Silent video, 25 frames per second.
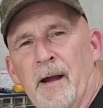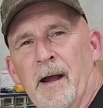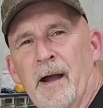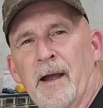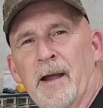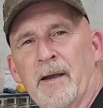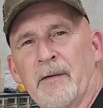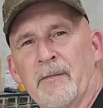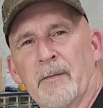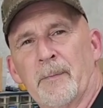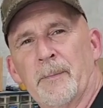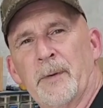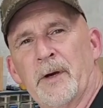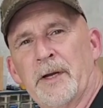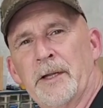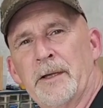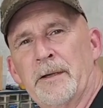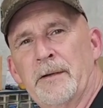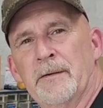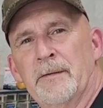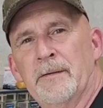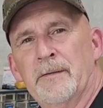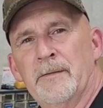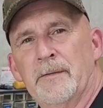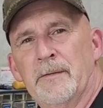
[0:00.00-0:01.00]
Hi,
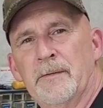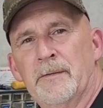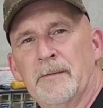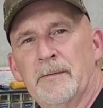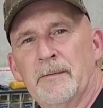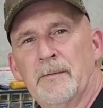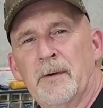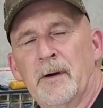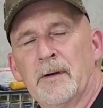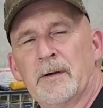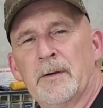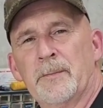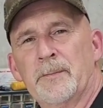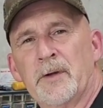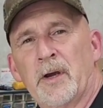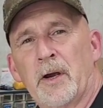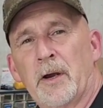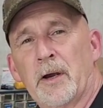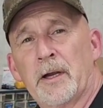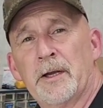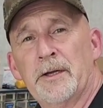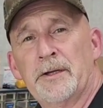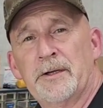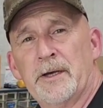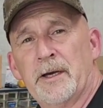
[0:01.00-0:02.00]
everybody. Welcome to
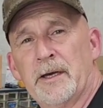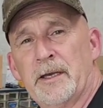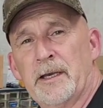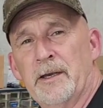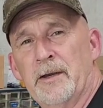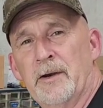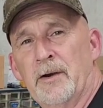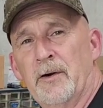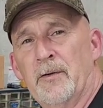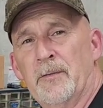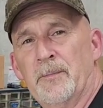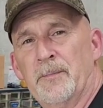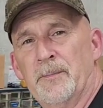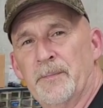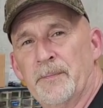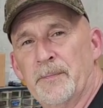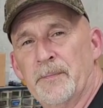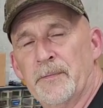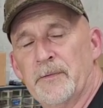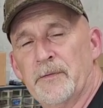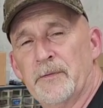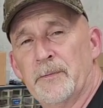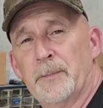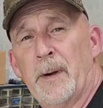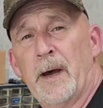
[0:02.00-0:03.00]
our Kentucky home.
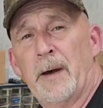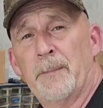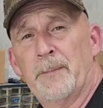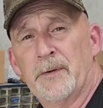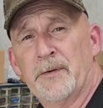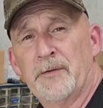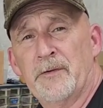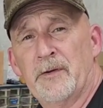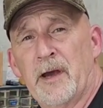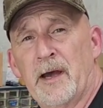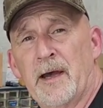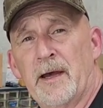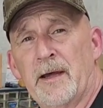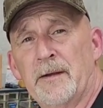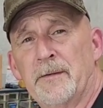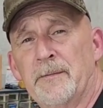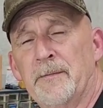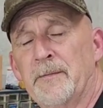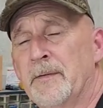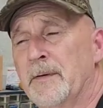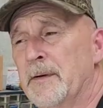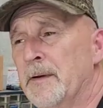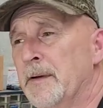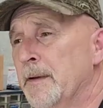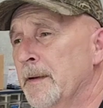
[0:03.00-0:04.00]
It's Papa
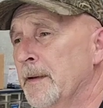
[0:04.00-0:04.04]
John.